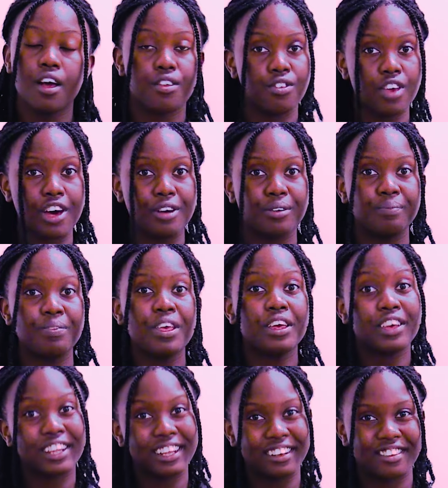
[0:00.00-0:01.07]
So
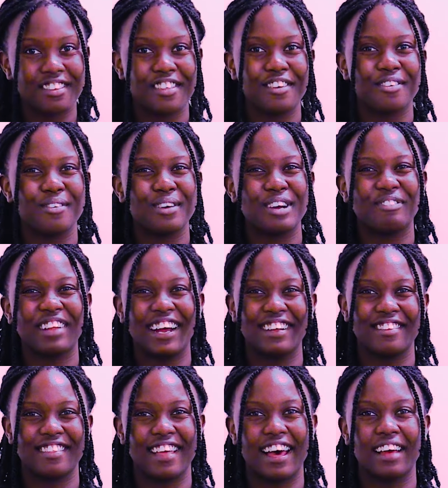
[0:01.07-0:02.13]
good luck to those who are
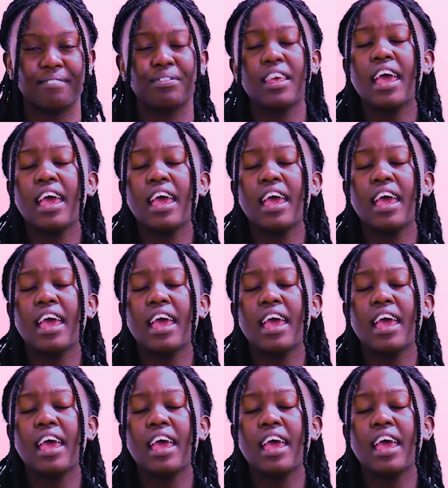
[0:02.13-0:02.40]
applying to that.